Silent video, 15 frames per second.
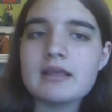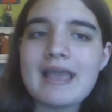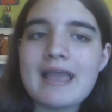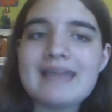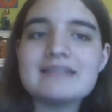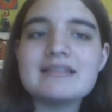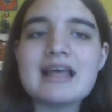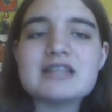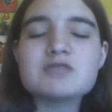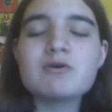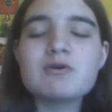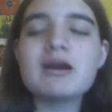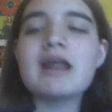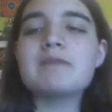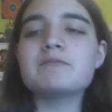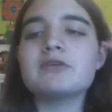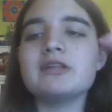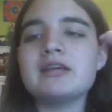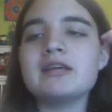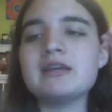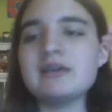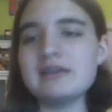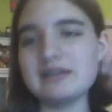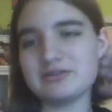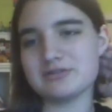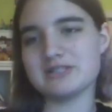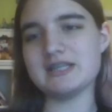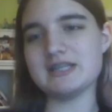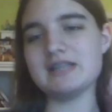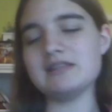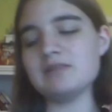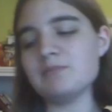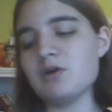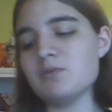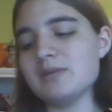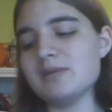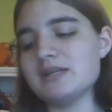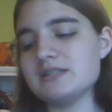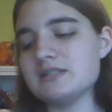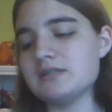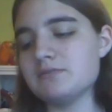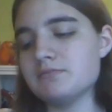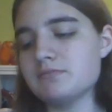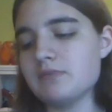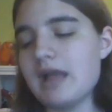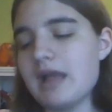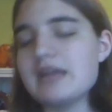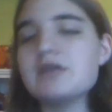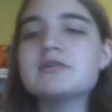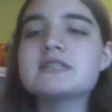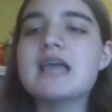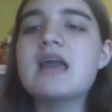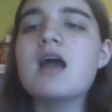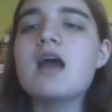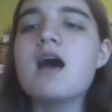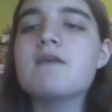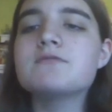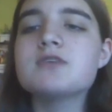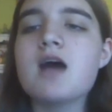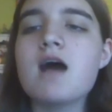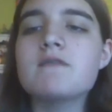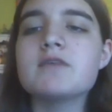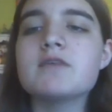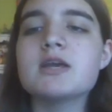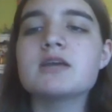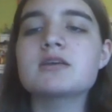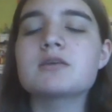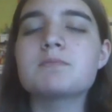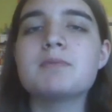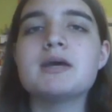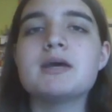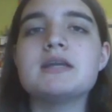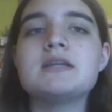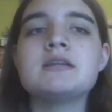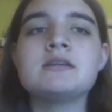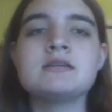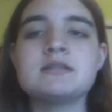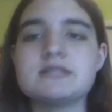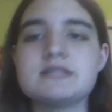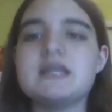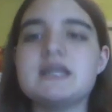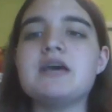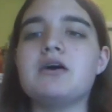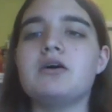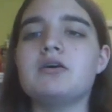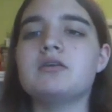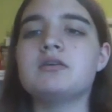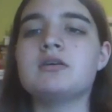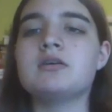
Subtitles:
and that's what I'm really interested in the moment. I know it's kind of off topic, but still.